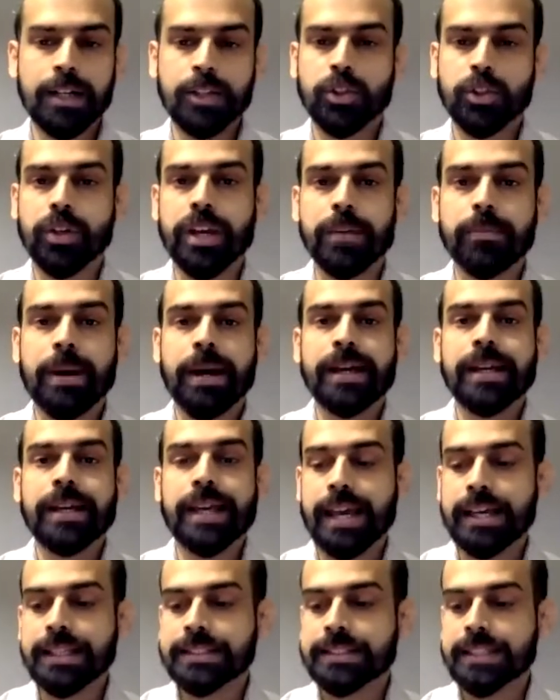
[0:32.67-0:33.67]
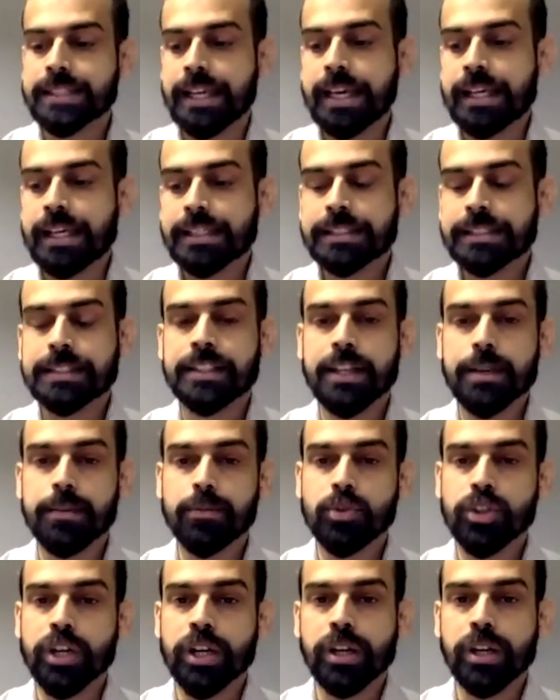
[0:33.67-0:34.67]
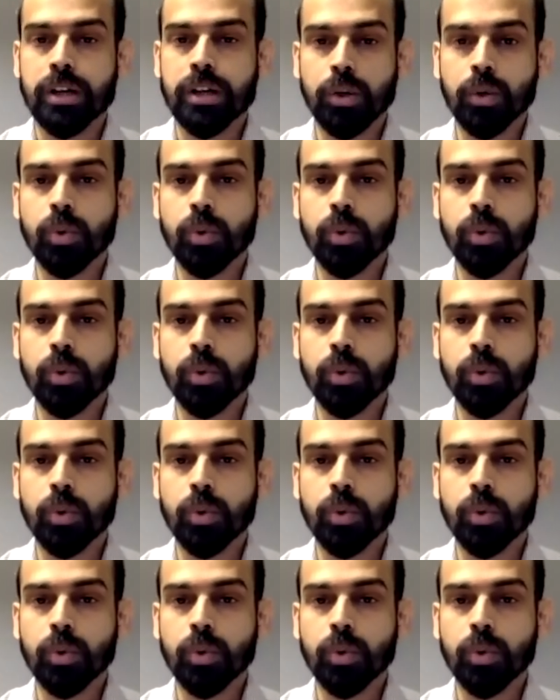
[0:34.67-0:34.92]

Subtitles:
Today, my guest is Tim Gentle,